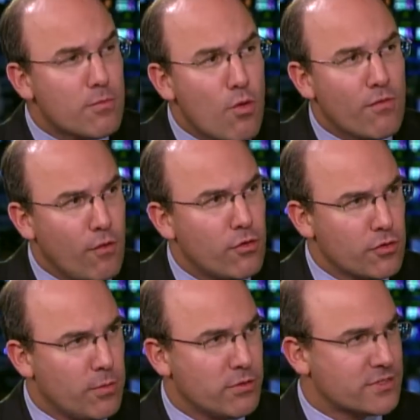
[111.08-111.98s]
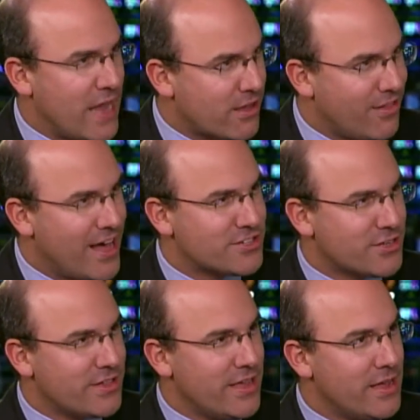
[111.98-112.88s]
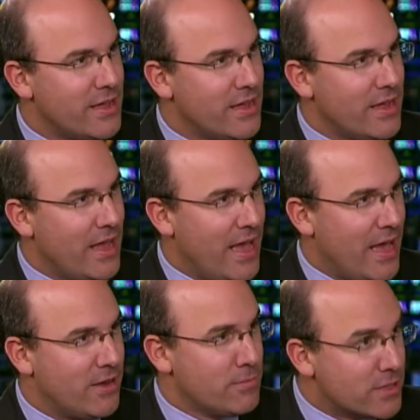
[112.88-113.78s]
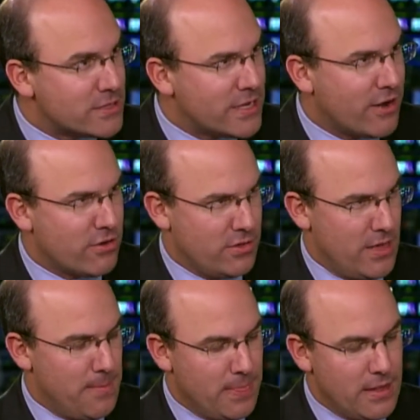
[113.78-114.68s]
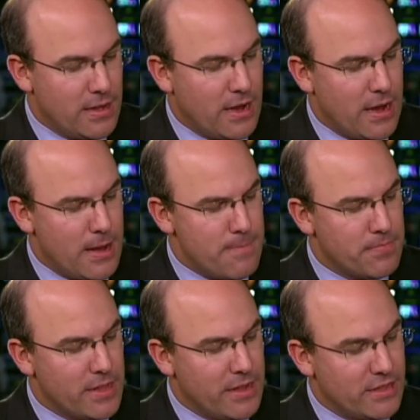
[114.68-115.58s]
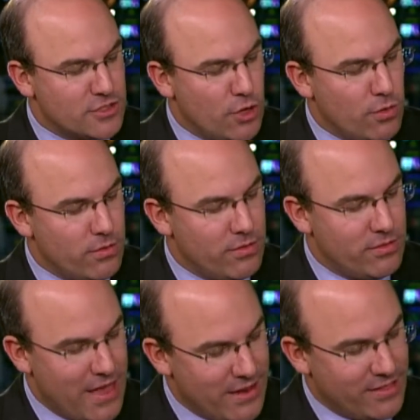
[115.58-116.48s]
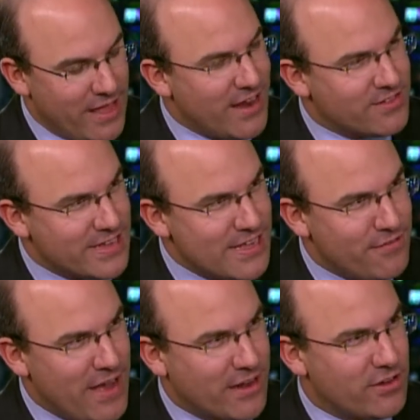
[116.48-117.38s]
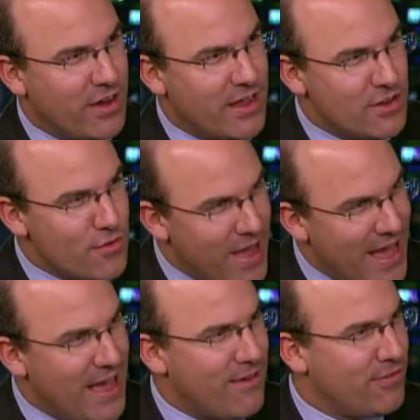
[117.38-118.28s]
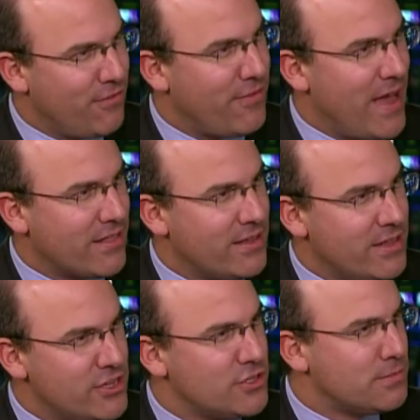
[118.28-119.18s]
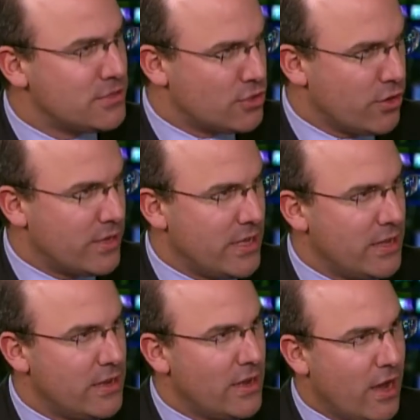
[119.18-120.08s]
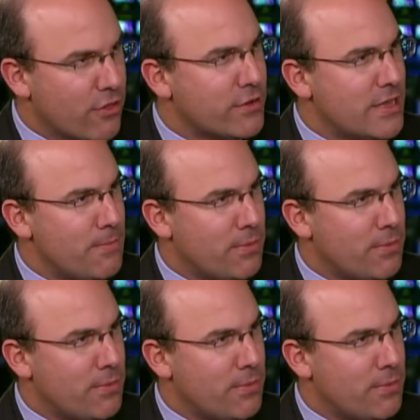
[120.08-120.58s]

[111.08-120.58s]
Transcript: more vulnerable psychologically and militarily. Um, and so that, that is a key factor. And you have the fact that Egypt and Turkey, other key